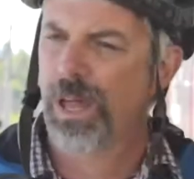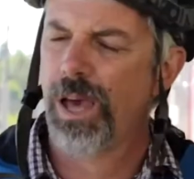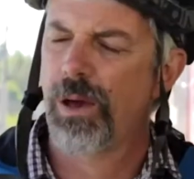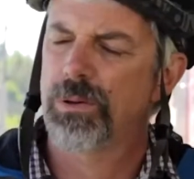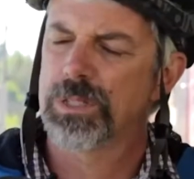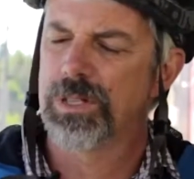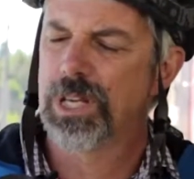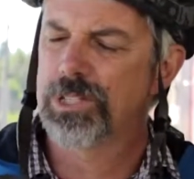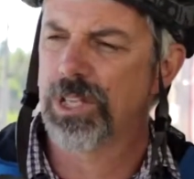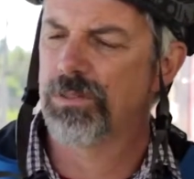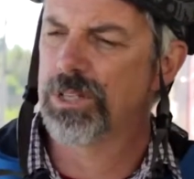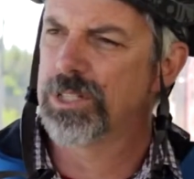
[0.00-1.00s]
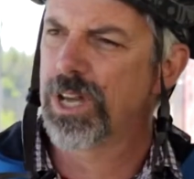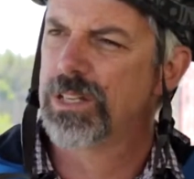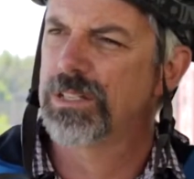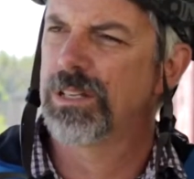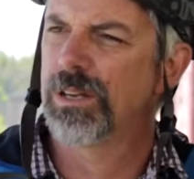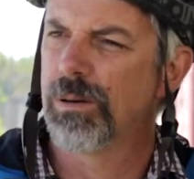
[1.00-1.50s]
Like I was initially
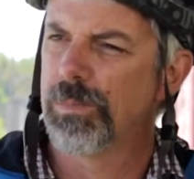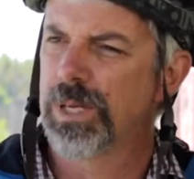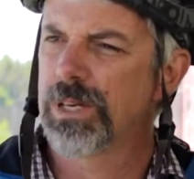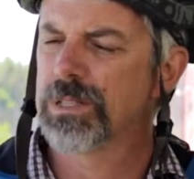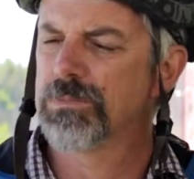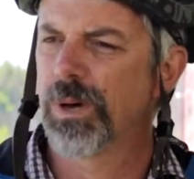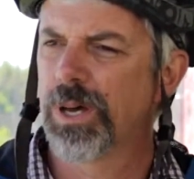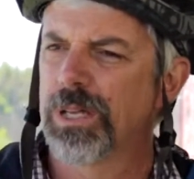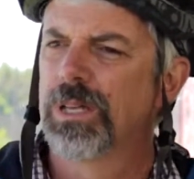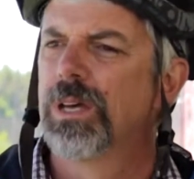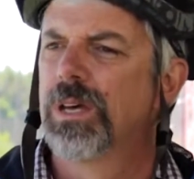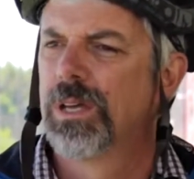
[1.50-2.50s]
rejected here because my,